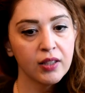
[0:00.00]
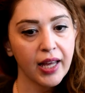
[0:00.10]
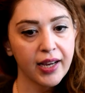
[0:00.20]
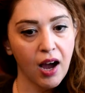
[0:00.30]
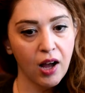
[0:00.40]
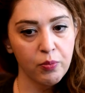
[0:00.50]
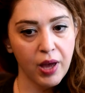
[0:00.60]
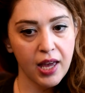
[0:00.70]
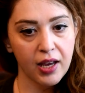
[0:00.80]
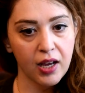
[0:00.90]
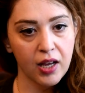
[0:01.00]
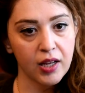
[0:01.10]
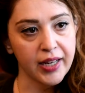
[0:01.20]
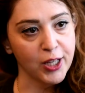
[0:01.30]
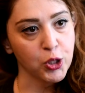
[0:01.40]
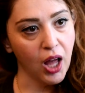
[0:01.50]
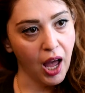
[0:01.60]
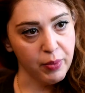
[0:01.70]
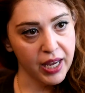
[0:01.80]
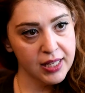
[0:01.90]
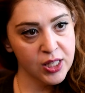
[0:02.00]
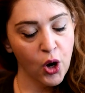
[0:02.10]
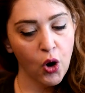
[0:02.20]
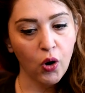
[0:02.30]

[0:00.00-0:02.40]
Like I'll make a natural hummus,